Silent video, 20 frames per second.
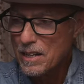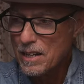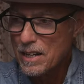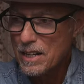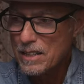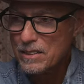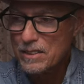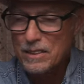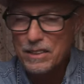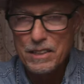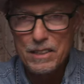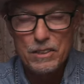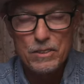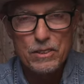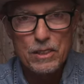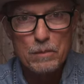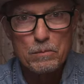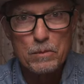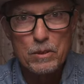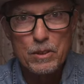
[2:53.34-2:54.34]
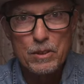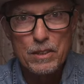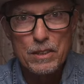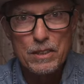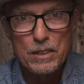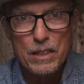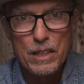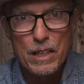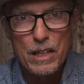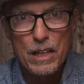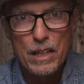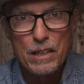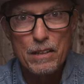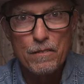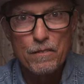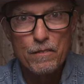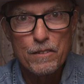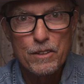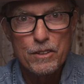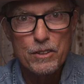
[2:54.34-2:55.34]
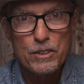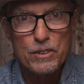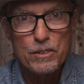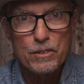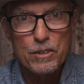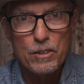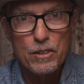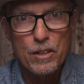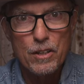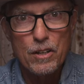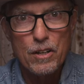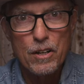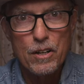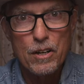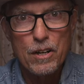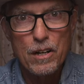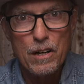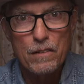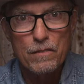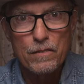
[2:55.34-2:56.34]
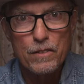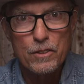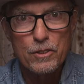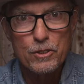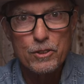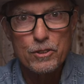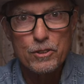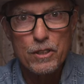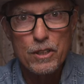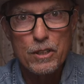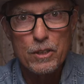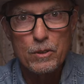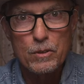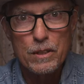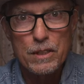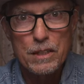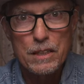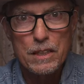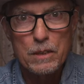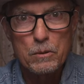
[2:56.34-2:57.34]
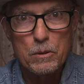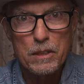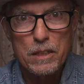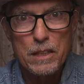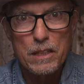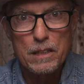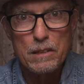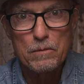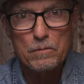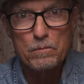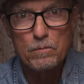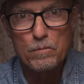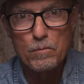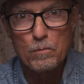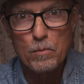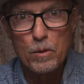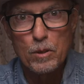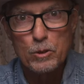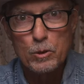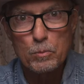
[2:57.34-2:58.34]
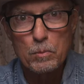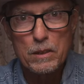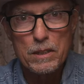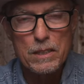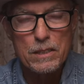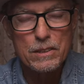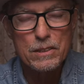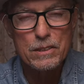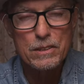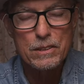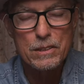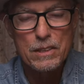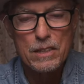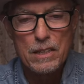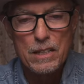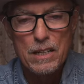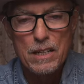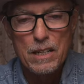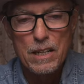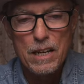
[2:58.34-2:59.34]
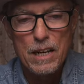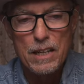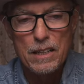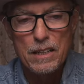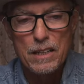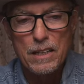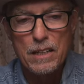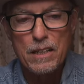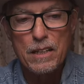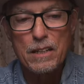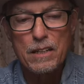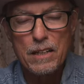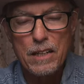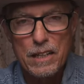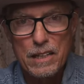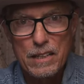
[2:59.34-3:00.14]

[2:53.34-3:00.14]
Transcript: as it heats up during the day, the fish turn off. They're slow anyway, most places. And then that